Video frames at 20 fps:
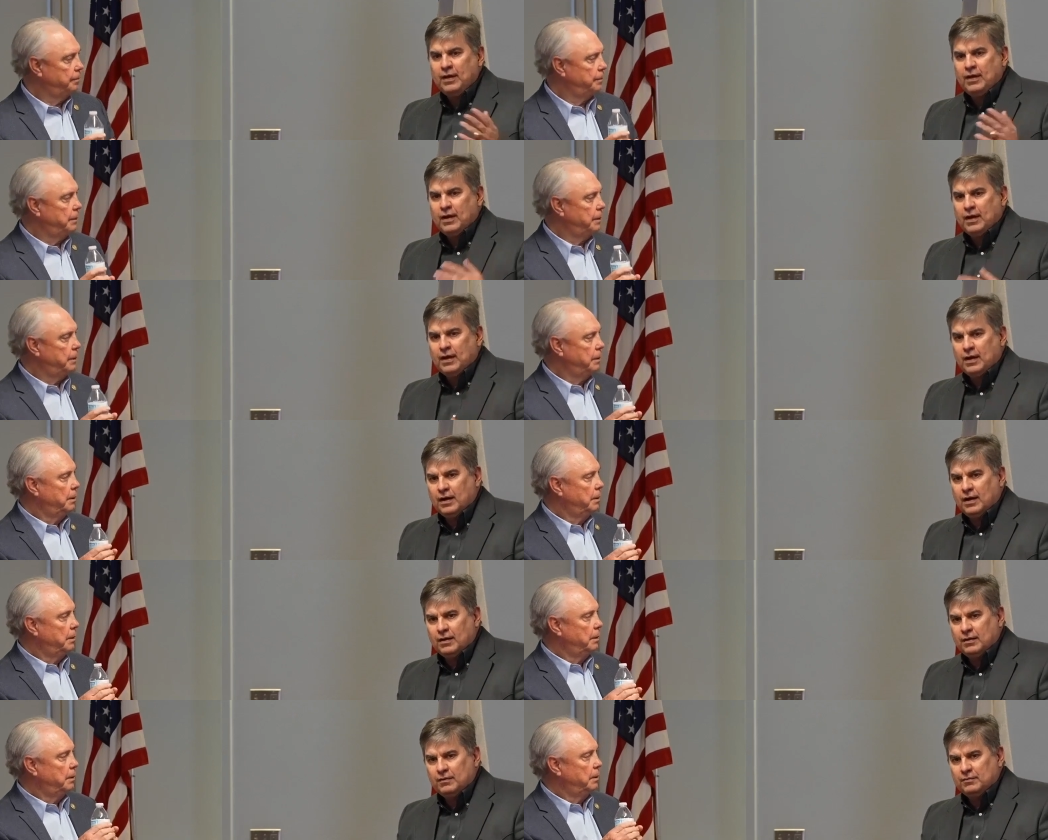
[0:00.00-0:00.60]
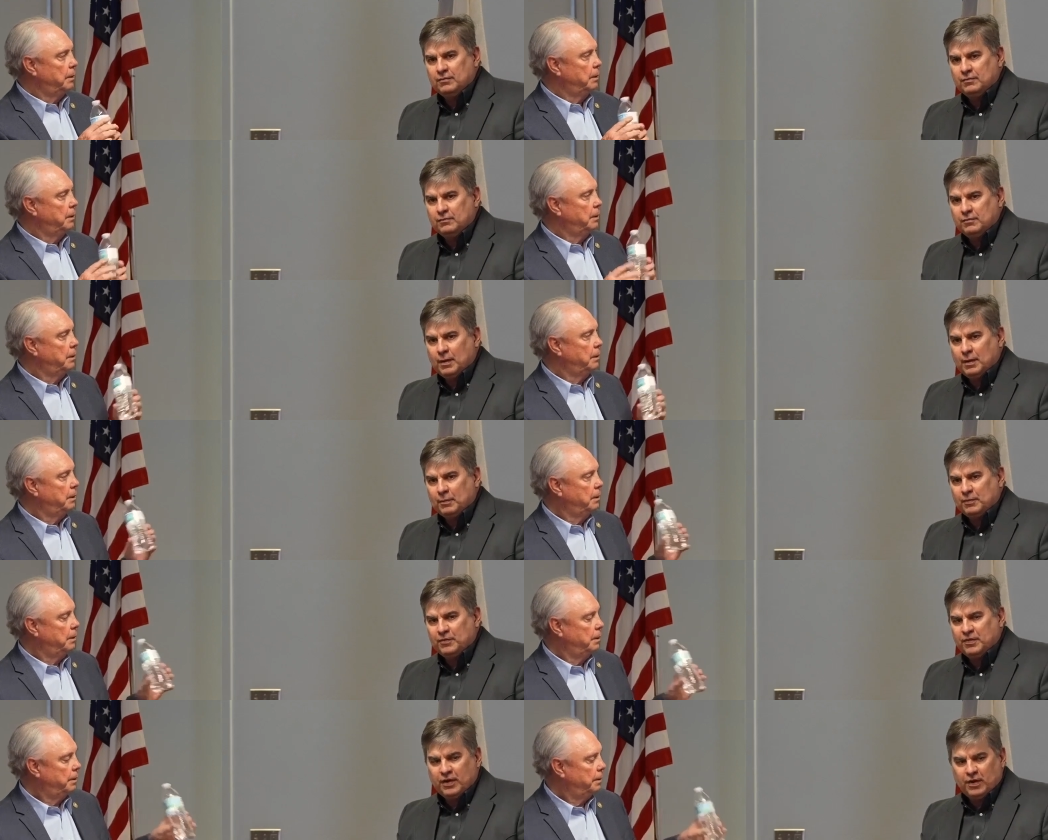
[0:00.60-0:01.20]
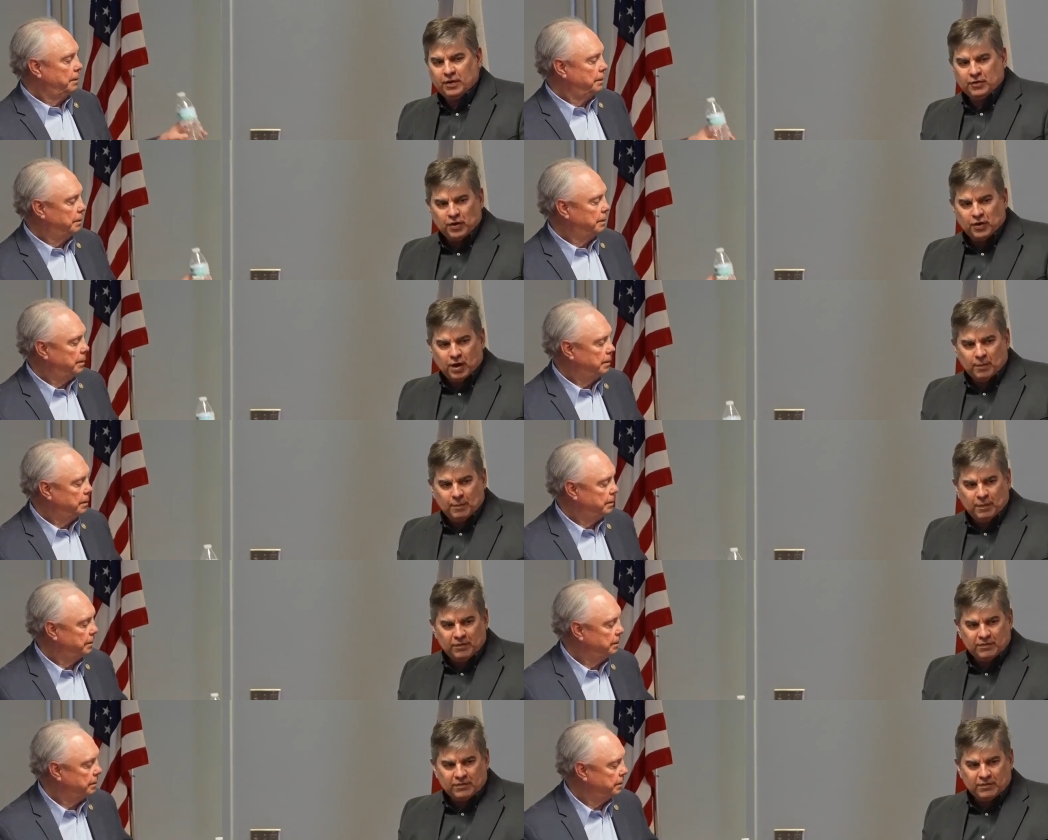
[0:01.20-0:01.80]
Speaker 1: Uh, Representative
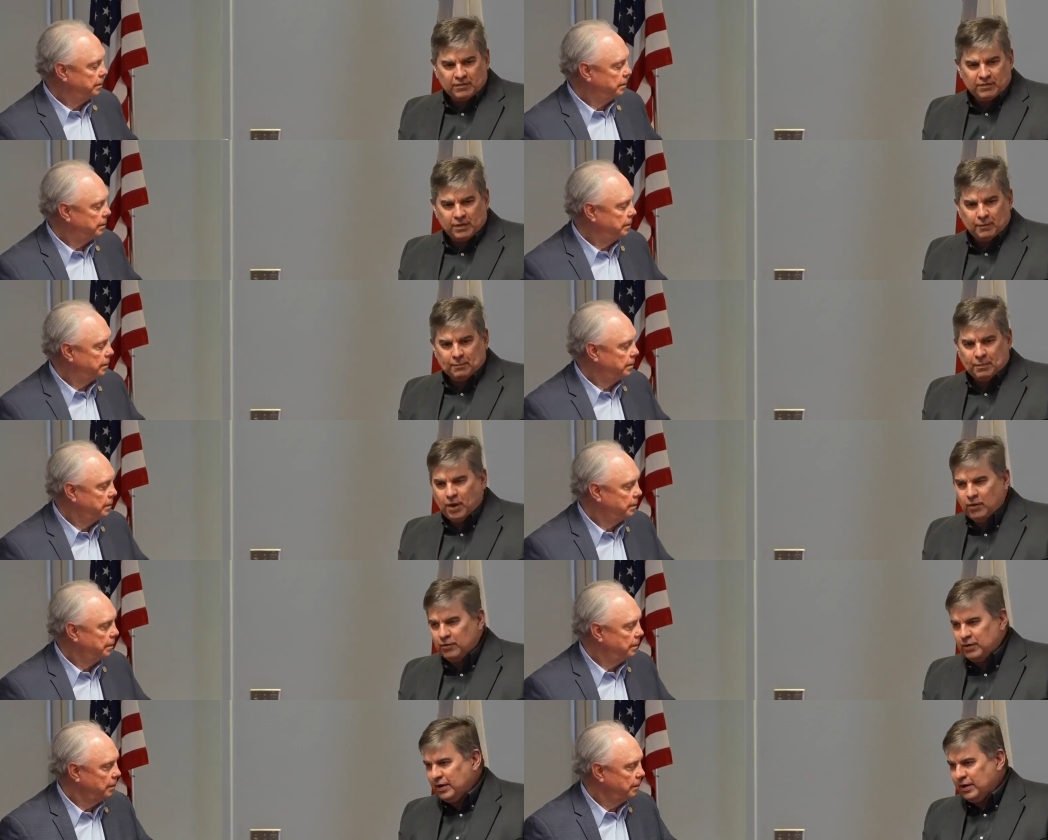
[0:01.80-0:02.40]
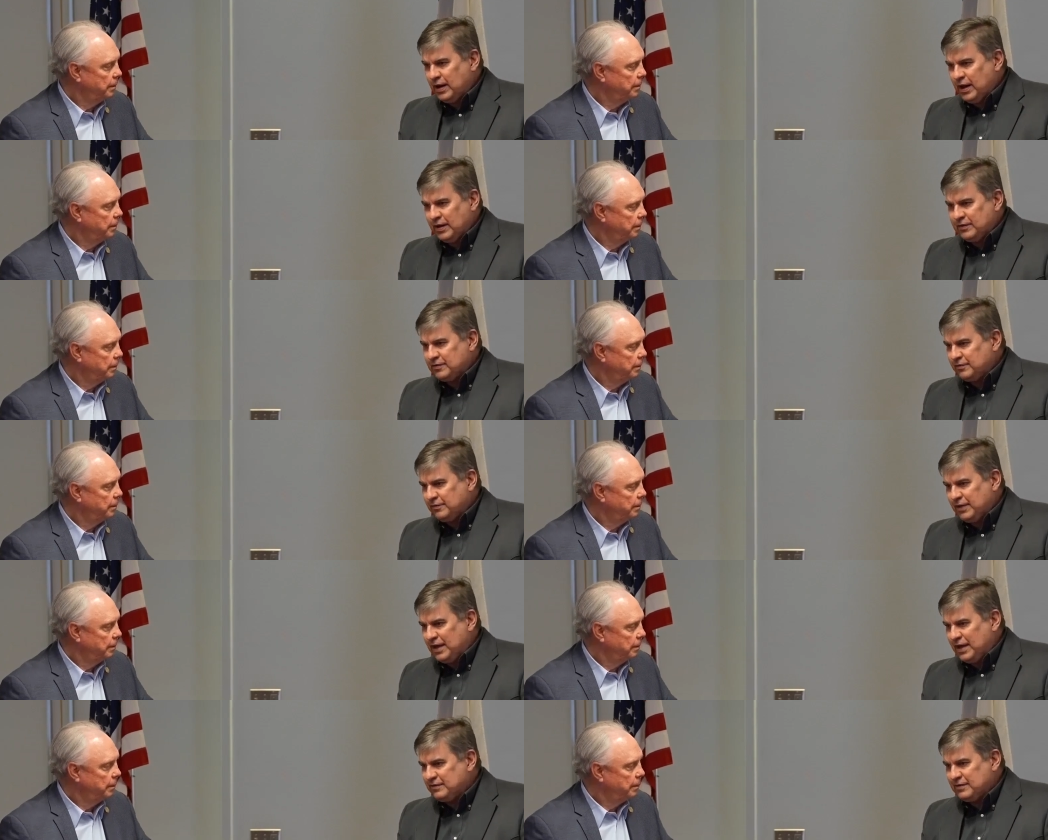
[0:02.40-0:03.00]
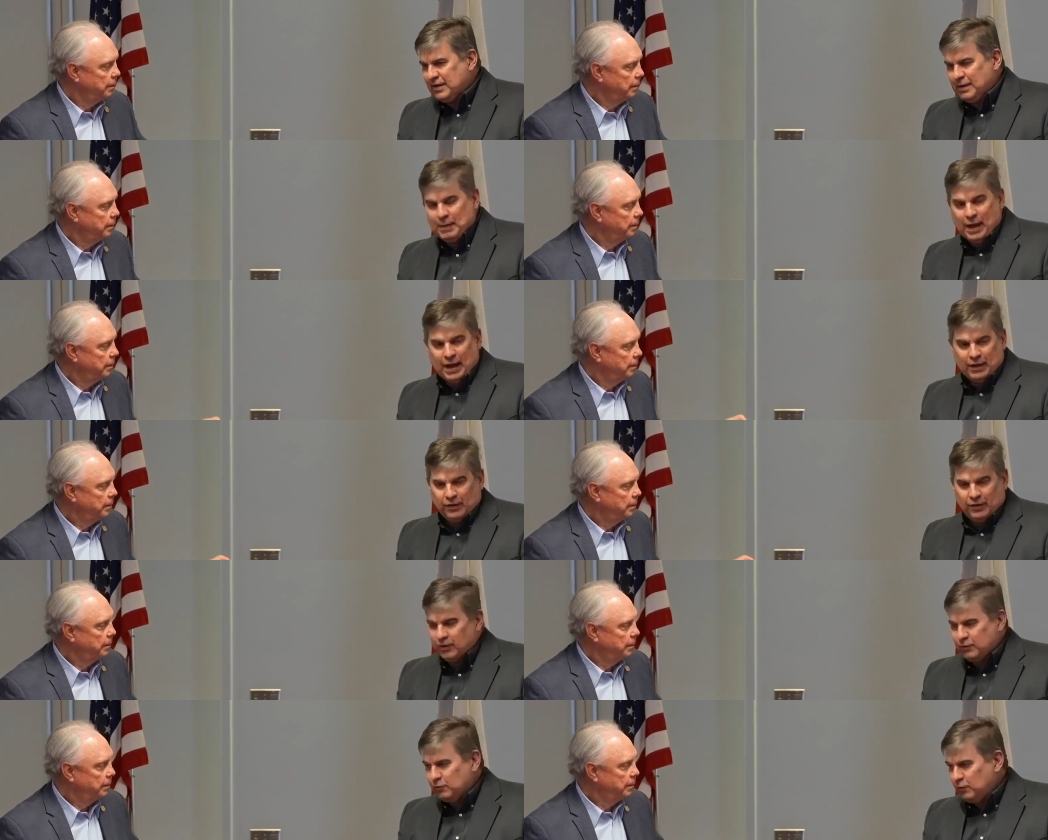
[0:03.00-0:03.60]
Darby's opponent, as of last time I
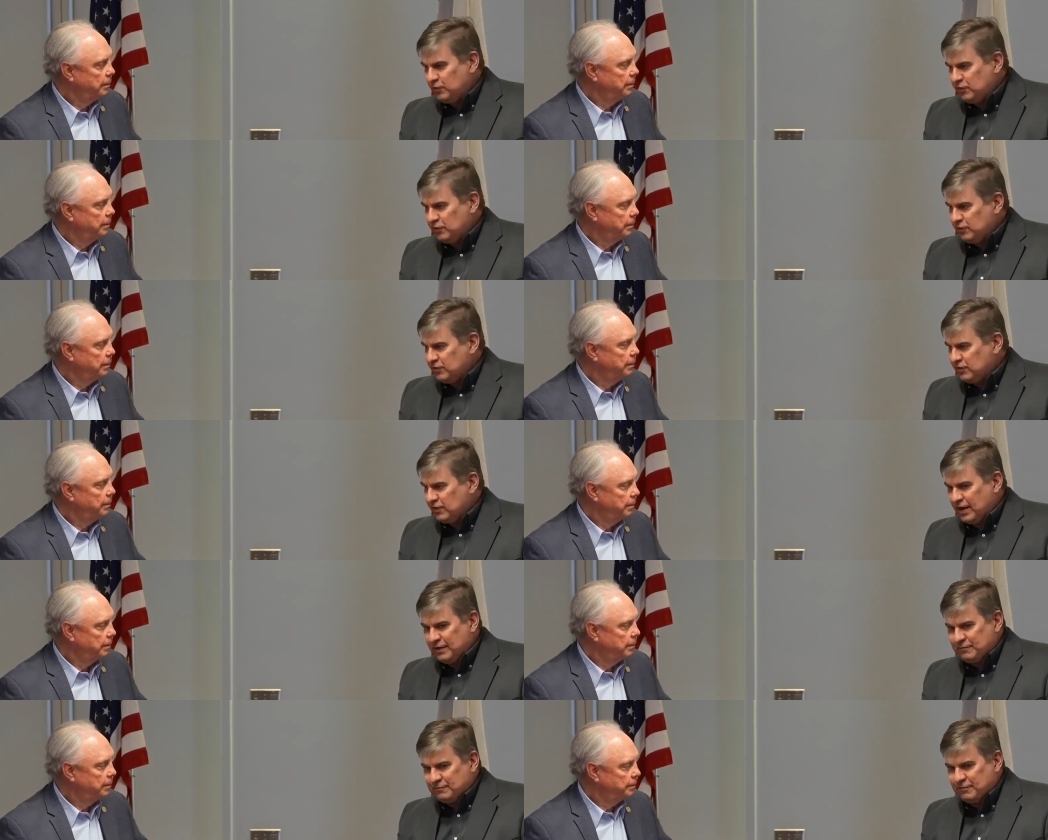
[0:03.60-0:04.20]
looked, which was like